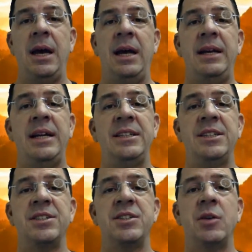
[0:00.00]
and then
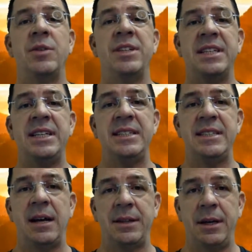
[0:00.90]
just sow the seeds
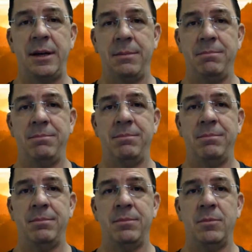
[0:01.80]
out there,
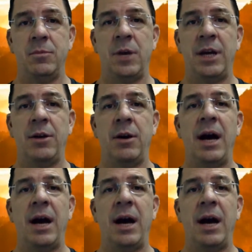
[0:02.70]
right? Your